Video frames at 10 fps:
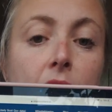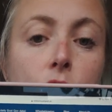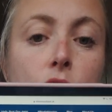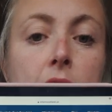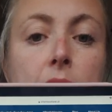
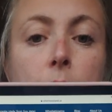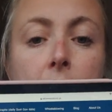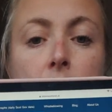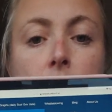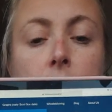really
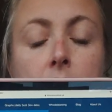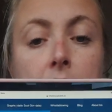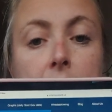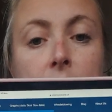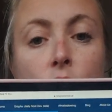well
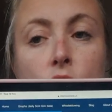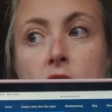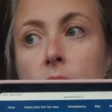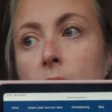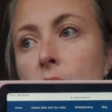in the
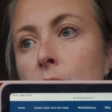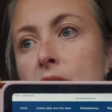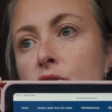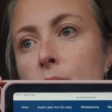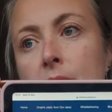autumn and
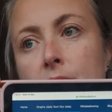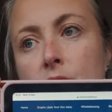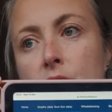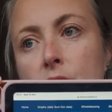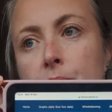winter
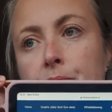waves.